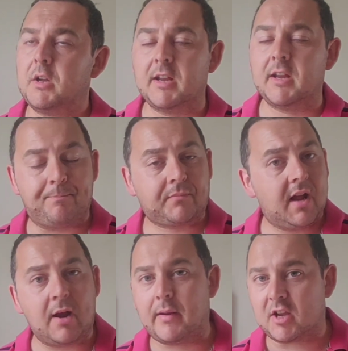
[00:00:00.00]
Yeah.
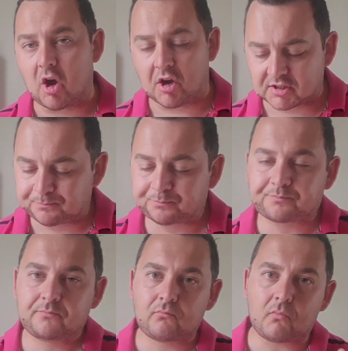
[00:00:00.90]
Anyway, guys,
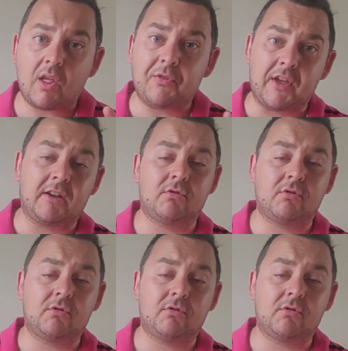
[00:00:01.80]
thank